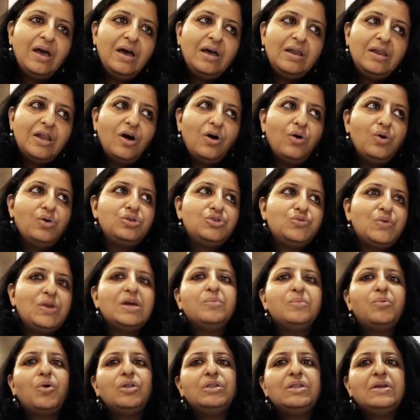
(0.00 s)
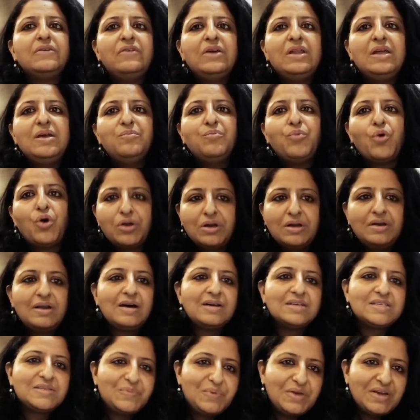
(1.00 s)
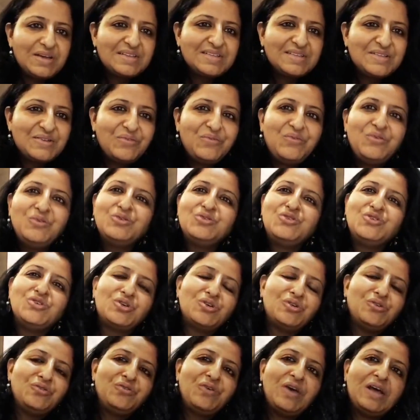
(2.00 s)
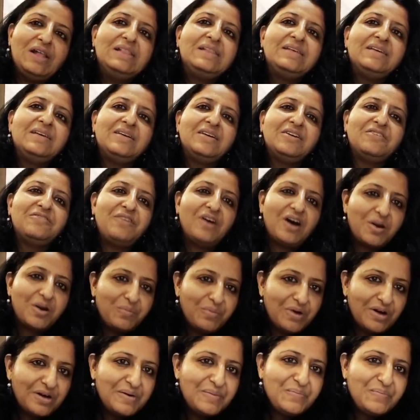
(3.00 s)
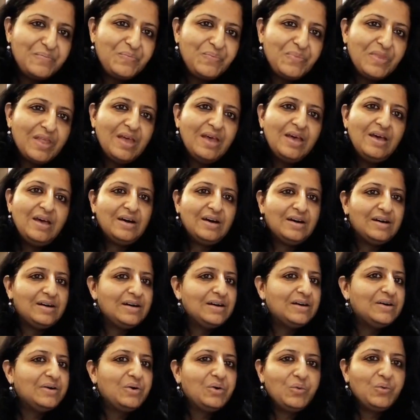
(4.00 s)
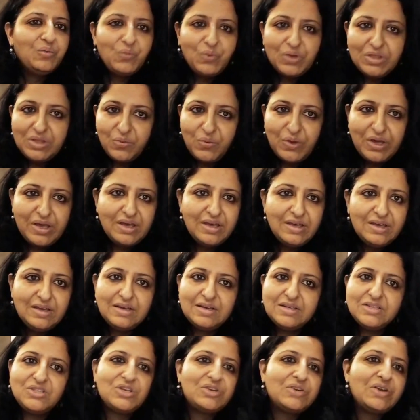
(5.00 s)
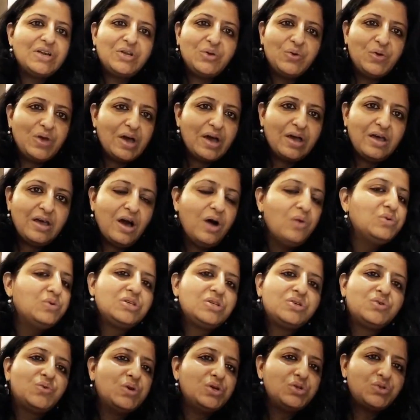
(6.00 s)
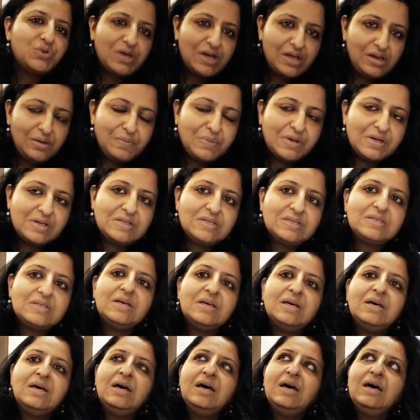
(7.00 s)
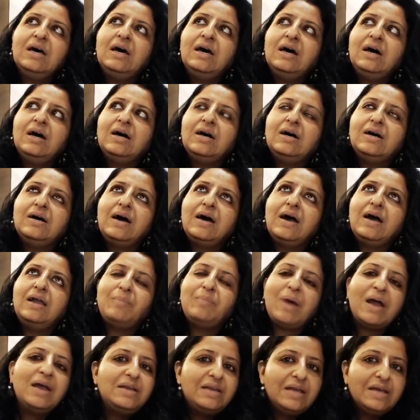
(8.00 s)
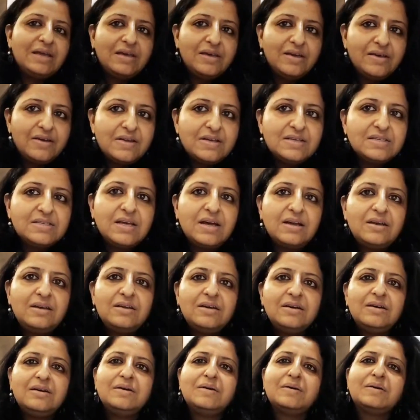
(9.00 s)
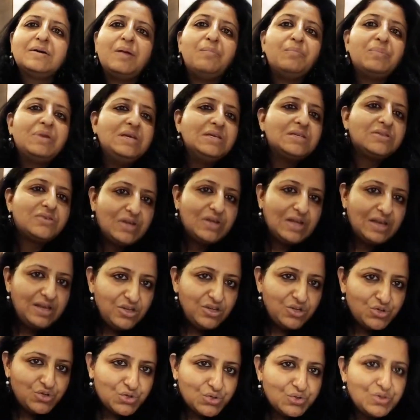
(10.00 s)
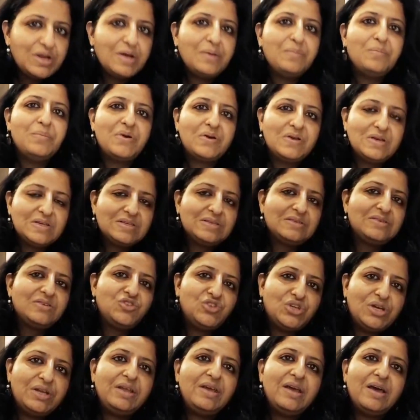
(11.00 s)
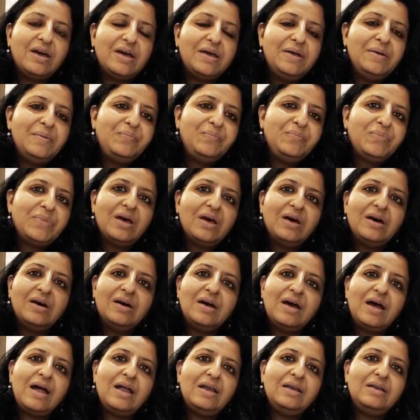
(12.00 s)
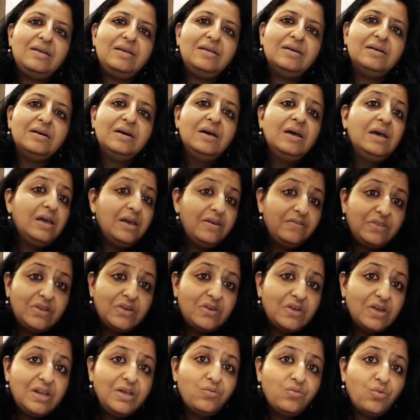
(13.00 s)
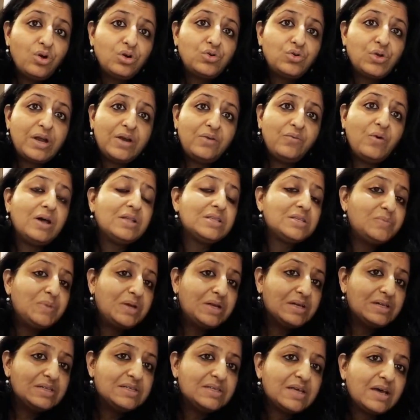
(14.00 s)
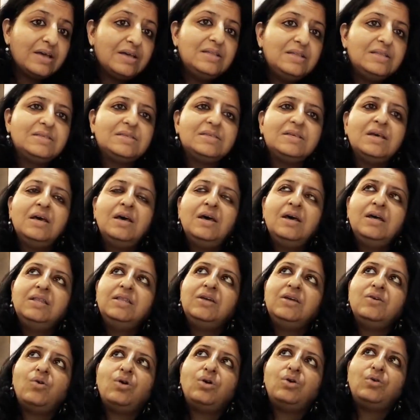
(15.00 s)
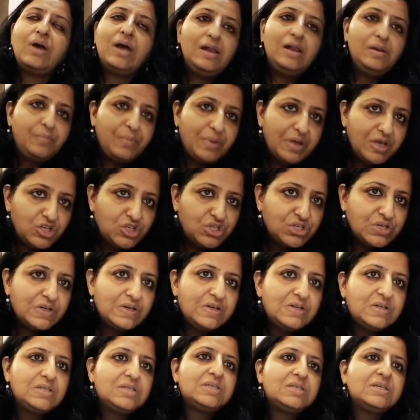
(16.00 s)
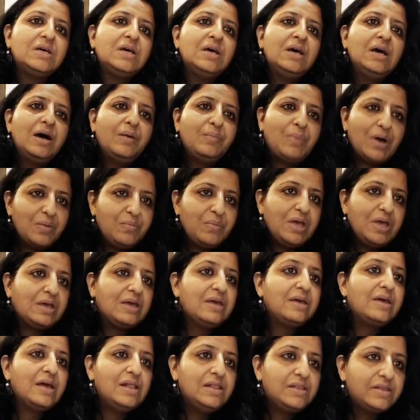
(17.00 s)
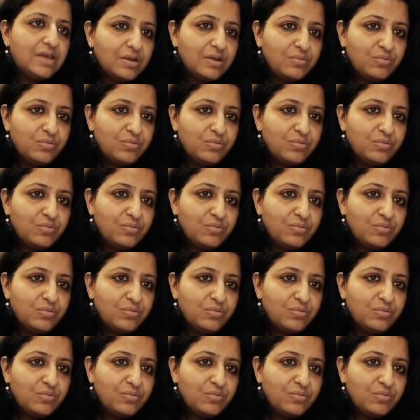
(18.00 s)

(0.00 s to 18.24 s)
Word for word: Now, dwelling upon the very important aspect, the future of healthcare pharma uh, with the way generative AI? How is it going to help us? Uh, and my take here is that uh, companies really should embrace Gen AI. Uh, and uh, if they really want to advance medical science, they want to help patients by making healthcare